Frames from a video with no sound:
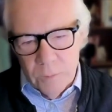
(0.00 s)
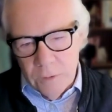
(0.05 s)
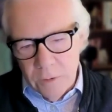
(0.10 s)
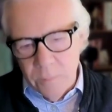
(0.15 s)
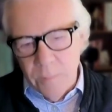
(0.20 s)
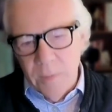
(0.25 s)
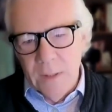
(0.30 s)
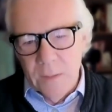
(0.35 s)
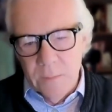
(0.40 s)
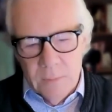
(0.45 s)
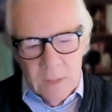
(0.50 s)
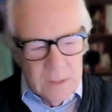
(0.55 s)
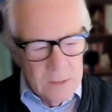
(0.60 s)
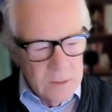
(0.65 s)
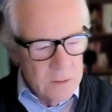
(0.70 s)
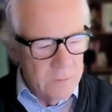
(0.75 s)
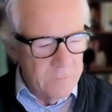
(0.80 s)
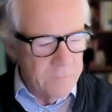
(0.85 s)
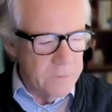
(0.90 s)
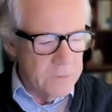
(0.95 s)
where it might make a
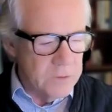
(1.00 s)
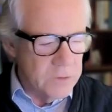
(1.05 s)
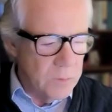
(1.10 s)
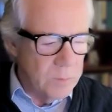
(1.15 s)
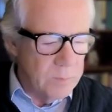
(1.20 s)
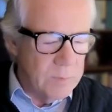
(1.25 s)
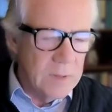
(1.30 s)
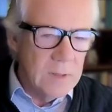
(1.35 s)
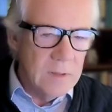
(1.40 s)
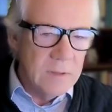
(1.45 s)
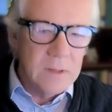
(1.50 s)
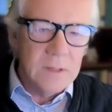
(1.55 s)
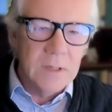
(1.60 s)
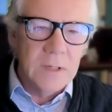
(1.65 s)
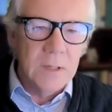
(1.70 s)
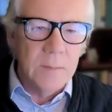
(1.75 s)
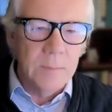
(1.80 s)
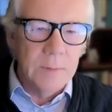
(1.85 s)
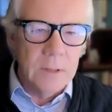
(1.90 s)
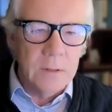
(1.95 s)
difference, would be
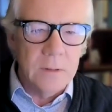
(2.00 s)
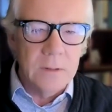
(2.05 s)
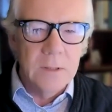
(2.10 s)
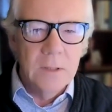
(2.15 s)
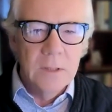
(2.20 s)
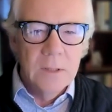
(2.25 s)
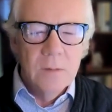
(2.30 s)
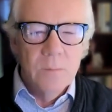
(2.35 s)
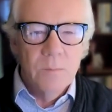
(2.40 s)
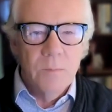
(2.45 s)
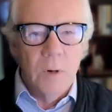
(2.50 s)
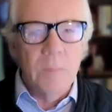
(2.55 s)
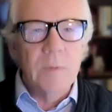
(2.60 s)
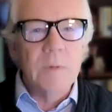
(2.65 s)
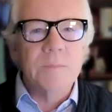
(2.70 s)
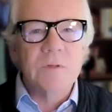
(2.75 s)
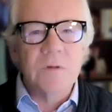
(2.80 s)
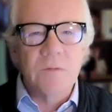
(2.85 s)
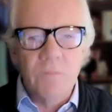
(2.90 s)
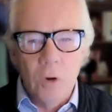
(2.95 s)
thinking about
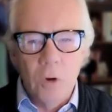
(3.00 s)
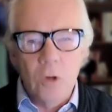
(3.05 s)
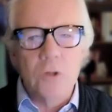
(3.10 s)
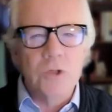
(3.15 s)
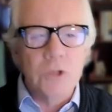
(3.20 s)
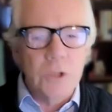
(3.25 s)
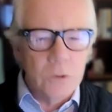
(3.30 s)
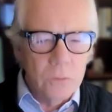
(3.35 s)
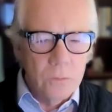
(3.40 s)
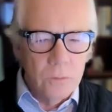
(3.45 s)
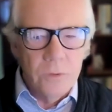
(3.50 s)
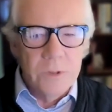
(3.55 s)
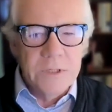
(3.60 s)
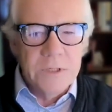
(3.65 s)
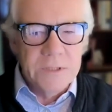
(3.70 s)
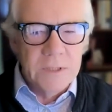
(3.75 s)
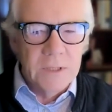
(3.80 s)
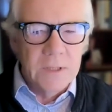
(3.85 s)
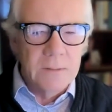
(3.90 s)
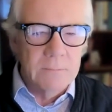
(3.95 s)
problems of logic or
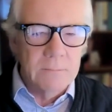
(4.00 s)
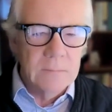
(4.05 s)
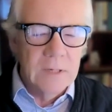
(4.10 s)
reasoning.